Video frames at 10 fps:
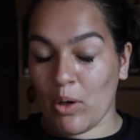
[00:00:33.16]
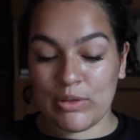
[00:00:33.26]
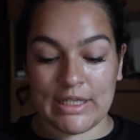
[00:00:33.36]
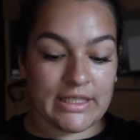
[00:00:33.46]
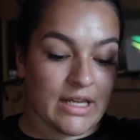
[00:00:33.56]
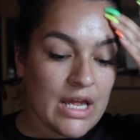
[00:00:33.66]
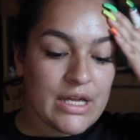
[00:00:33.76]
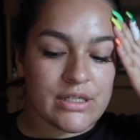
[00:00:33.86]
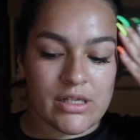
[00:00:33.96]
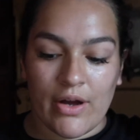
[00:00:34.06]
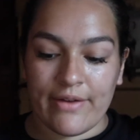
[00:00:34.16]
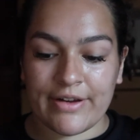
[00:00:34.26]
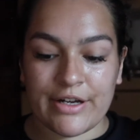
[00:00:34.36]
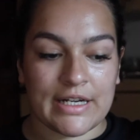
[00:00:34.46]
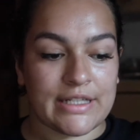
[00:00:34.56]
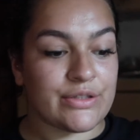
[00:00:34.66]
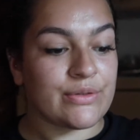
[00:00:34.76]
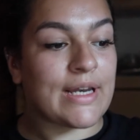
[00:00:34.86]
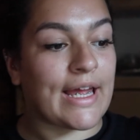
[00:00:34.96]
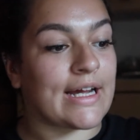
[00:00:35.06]
Poland. So I figured I'd do
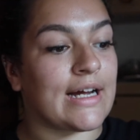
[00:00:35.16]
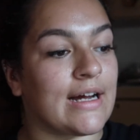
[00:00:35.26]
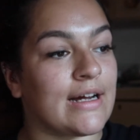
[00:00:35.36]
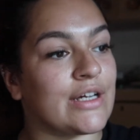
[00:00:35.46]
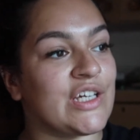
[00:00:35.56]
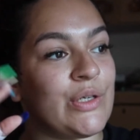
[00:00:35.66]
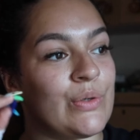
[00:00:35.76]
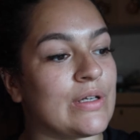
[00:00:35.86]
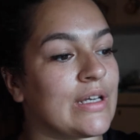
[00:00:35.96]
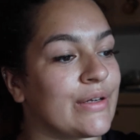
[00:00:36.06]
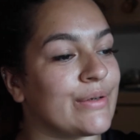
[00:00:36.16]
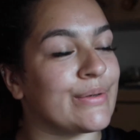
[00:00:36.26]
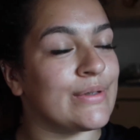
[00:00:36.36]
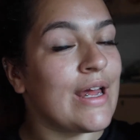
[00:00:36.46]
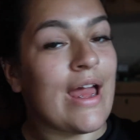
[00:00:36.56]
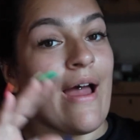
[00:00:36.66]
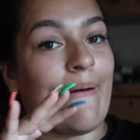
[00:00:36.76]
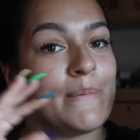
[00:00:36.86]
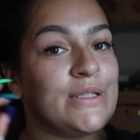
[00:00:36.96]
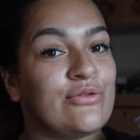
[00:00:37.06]
like a cute little,
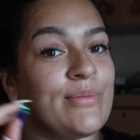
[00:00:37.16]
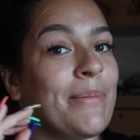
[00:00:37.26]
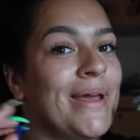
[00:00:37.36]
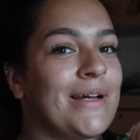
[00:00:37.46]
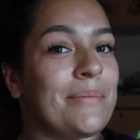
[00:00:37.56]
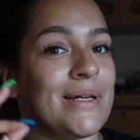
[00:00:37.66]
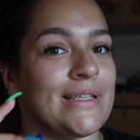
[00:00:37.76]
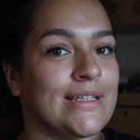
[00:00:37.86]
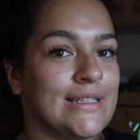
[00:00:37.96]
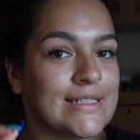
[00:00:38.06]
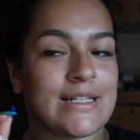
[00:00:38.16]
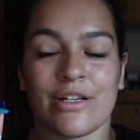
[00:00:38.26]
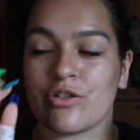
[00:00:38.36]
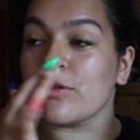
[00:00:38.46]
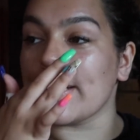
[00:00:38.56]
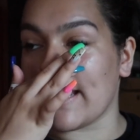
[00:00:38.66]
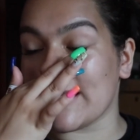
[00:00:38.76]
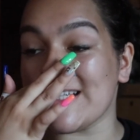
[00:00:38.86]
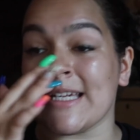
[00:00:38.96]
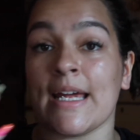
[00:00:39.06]
I'm gonna do my makeup in this country,
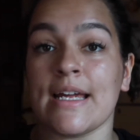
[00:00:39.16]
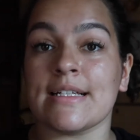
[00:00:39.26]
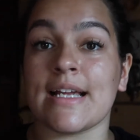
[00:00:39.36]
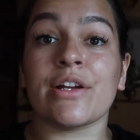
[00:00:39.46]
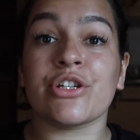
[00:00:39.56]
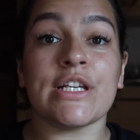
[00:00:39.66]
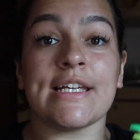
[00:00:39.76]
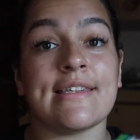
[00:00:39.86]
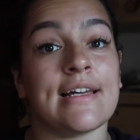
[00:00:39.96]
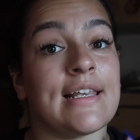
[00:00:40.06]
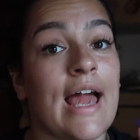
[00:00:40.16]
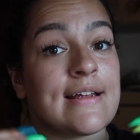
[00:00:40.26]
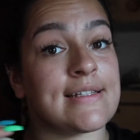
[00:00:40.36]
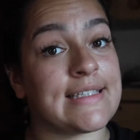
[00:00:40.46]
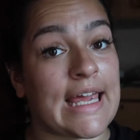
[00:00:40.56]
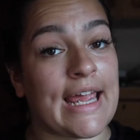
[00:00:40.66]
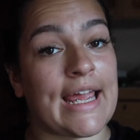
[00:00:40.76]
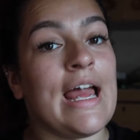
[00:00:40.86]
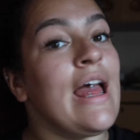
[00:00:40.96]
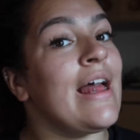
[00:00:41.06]
and today is actually the last day
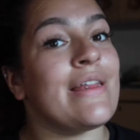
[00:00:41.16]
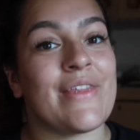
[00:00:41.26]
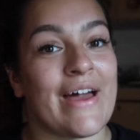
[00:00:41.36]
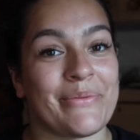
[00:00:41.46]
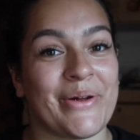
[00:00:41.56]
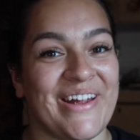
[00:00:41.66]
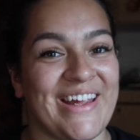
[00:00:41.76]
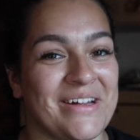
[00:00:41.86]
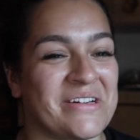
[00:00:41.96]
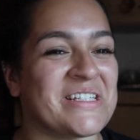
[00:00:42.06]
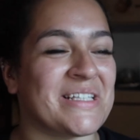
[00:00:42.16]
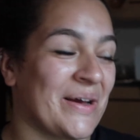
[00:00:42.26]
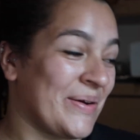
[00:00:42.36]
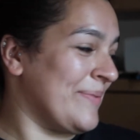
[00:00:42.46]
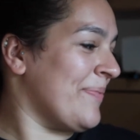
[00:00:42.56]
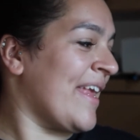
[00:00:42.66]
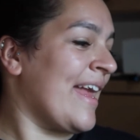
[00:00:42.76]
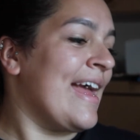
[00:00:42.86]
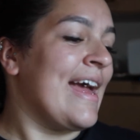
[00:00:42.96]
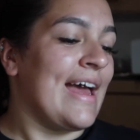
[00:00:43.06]
that we're here, so
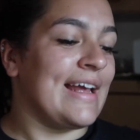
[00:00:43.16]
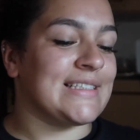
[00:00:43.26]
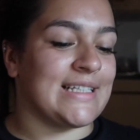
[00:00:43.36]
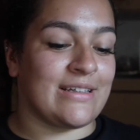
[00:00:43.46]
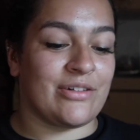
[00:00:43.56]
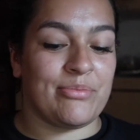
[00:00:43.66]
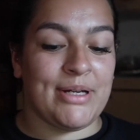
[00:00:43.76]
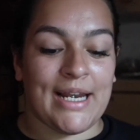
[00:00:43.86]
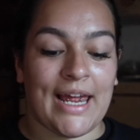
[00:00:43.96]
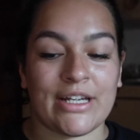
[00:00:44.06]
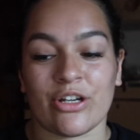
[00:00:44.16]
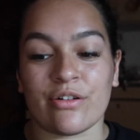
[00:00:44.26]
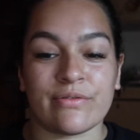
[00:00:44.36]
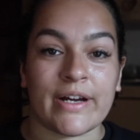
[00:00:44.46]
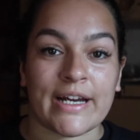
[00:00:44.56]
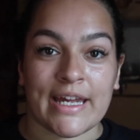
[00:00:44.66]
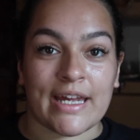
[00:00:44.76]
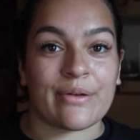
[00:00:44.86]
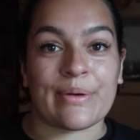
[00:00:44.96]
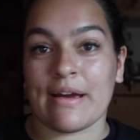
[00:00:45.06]
it's a little bit like
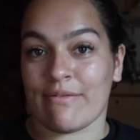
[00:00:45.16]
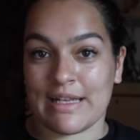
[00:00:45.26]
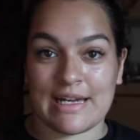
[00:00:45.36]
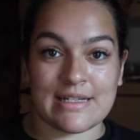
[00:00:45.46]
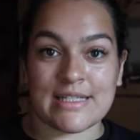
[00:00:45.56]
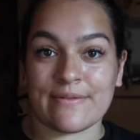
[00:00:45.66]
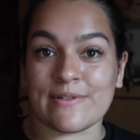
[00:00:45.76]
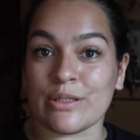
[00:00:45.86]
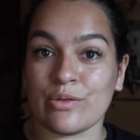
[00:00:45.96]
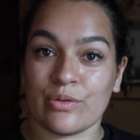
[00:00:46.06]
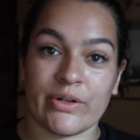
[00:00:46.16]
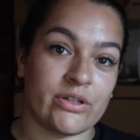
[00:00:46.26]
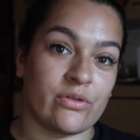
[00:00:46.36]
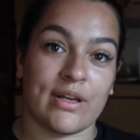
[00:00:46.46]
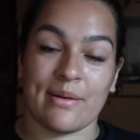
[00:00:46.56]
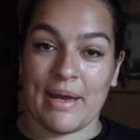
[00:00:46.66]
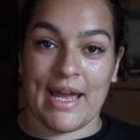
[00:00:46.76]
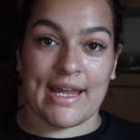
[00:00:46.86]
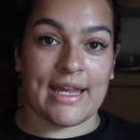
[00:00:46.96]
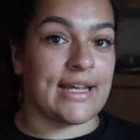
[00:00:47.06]
nerve-wracking. We have a lot of stuff to do, including
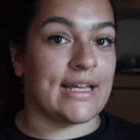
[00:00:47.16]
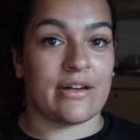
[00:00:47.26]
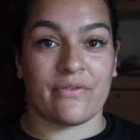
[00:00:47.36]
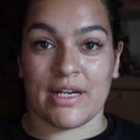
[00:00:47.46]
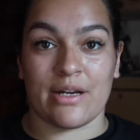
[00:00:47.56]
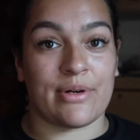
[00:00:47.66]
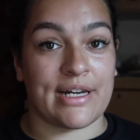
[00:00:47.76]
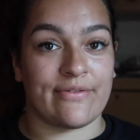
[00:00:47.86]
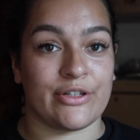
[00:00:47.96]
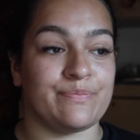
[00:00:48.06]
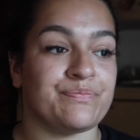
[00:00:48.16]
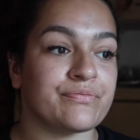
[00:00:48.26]
packing, getting ready, whatever.